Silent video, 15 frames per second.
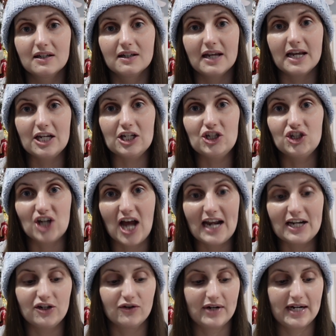in
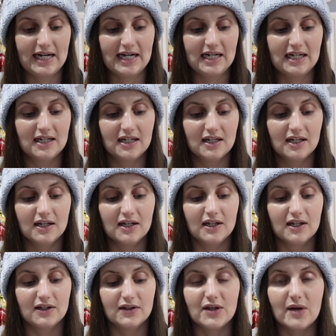January
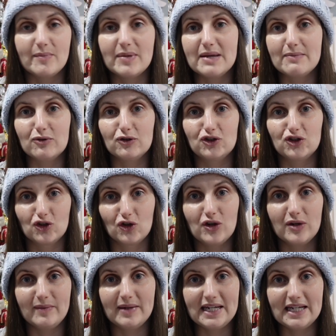that people
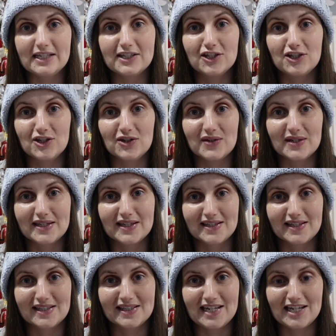join me to do this
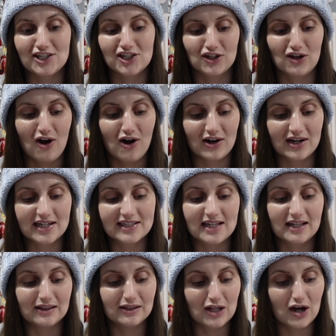as a stitch along, because
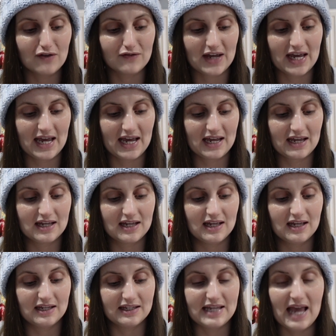I love it.
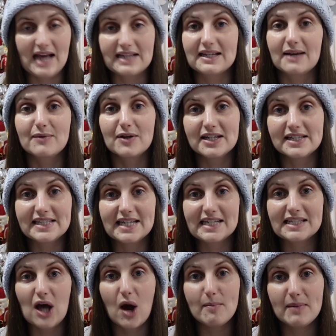Yes, I'm going to
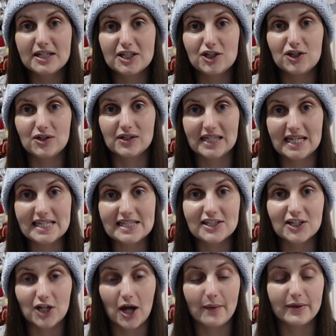stick that on my to-do list
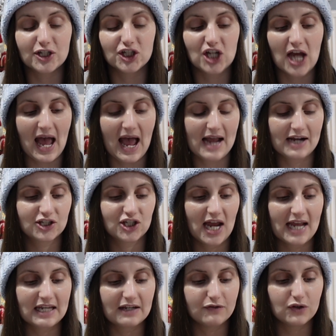to go and
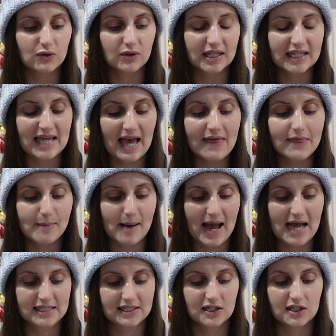check if you can get the
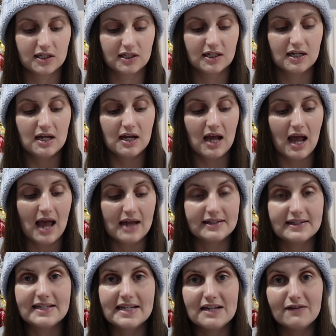pattern
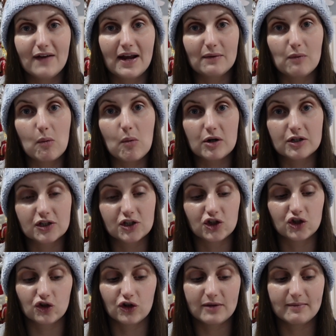and see if anyone wants
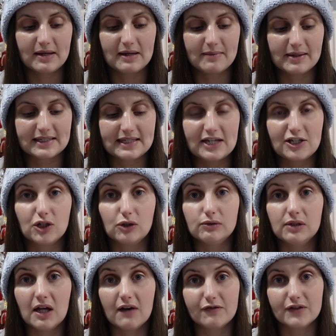to join me, because I do
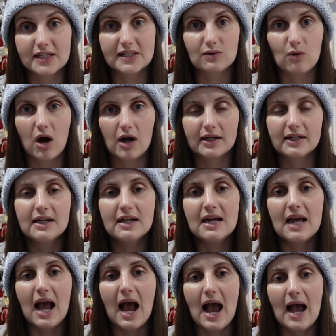love this one.
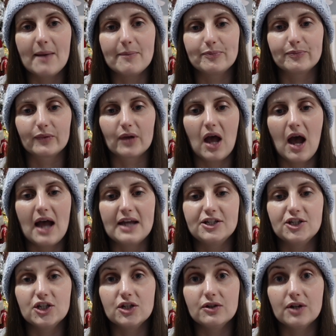I
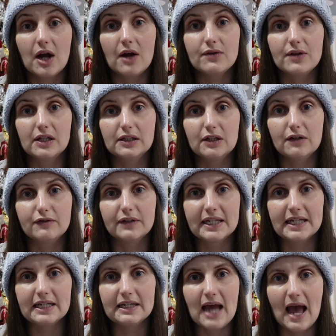do know that
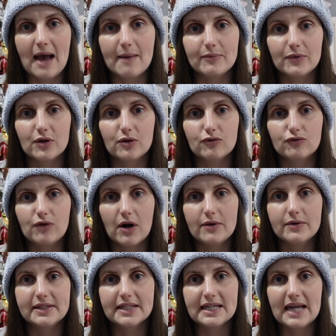lovely
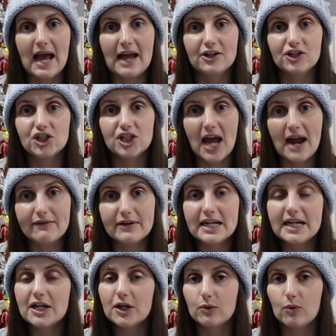Rosie and
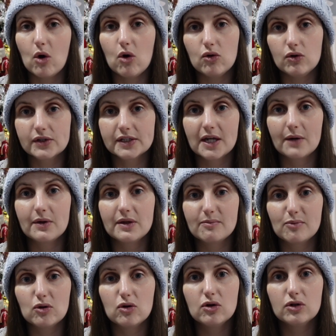Sherry, who were also at the
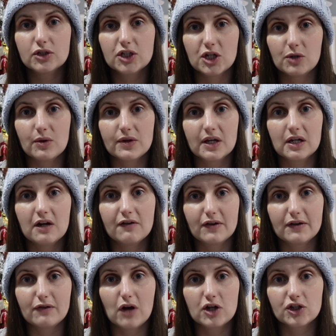ball, two other
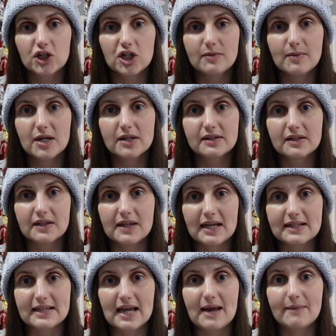lovely Flosstubers, so
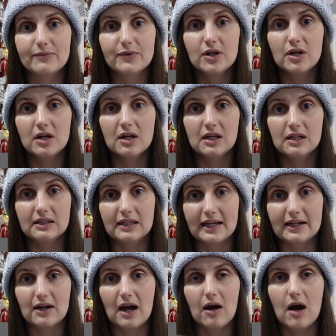that's
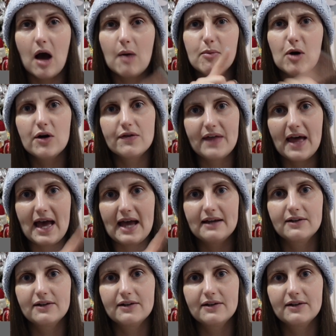like I'll put their